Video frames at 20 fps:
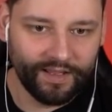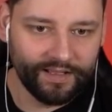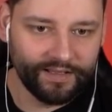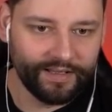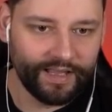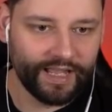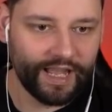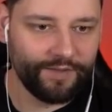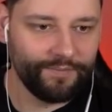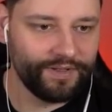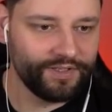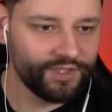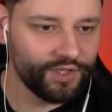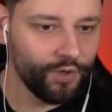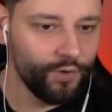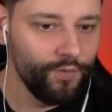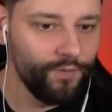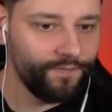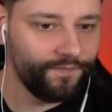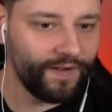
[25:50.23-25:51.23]
They gave me
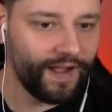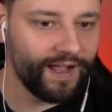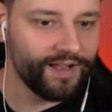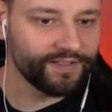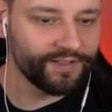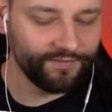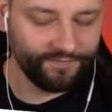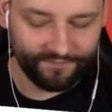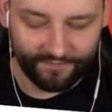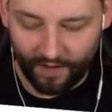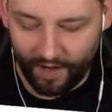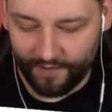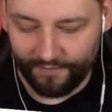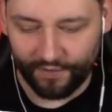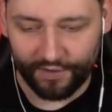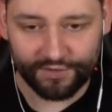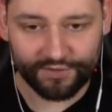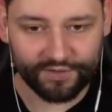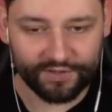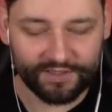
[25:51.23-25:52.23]

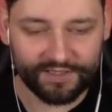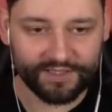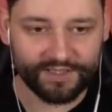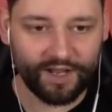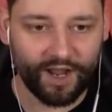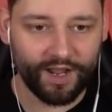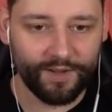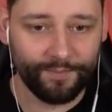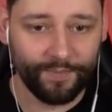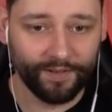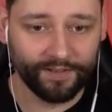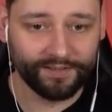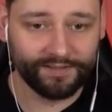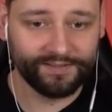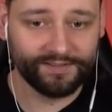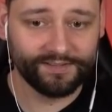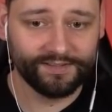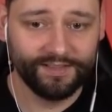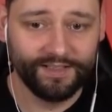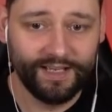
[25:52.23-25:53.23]
2,500
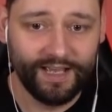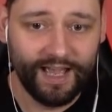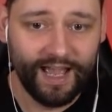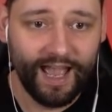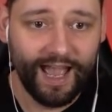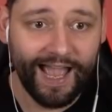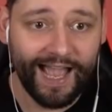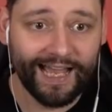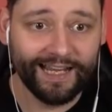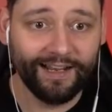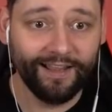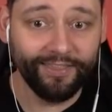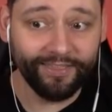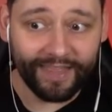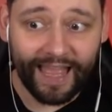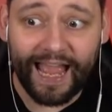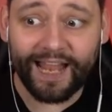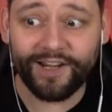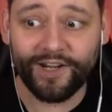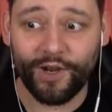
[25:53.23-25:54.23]
skybucks. And on
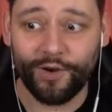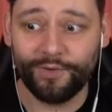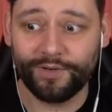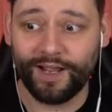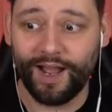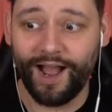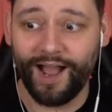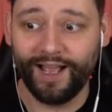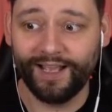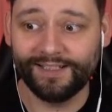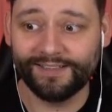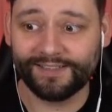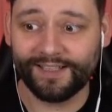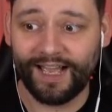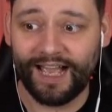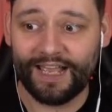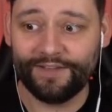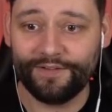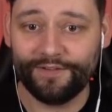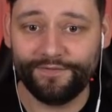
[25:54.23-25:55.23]
that note, guys,
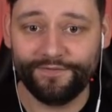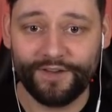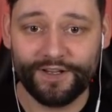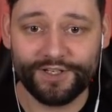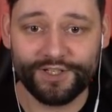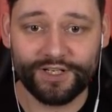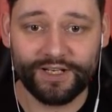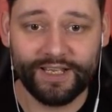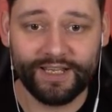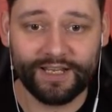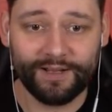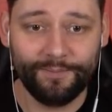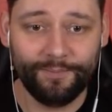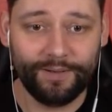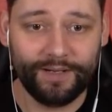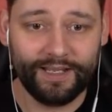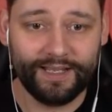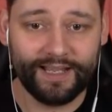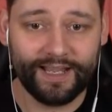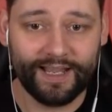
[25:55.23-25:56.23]
I've officially
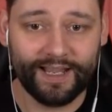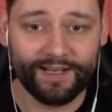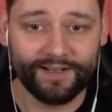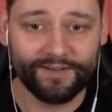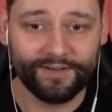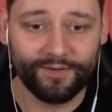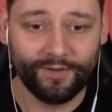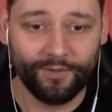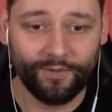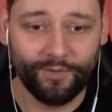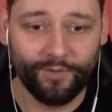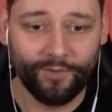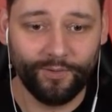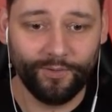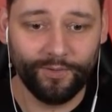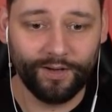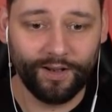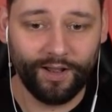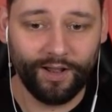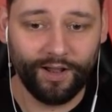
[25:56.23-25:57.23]
completed
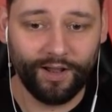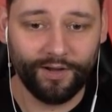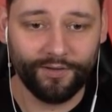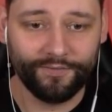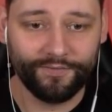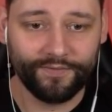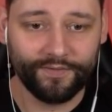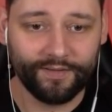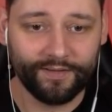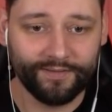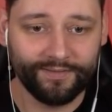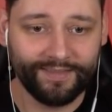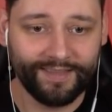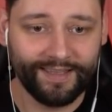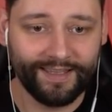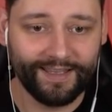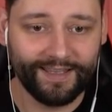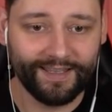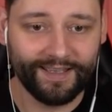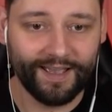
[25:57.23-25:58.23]
all of
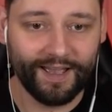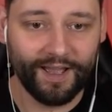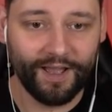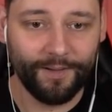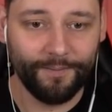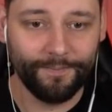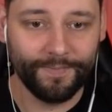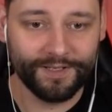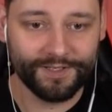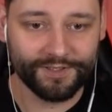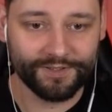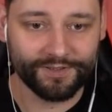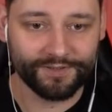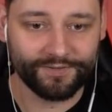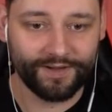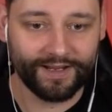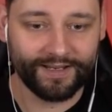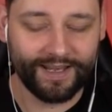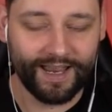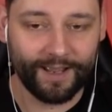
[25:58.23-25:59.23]
the uh, missions
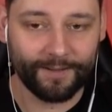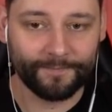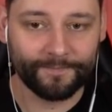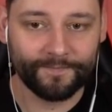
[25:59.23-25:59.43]
right now.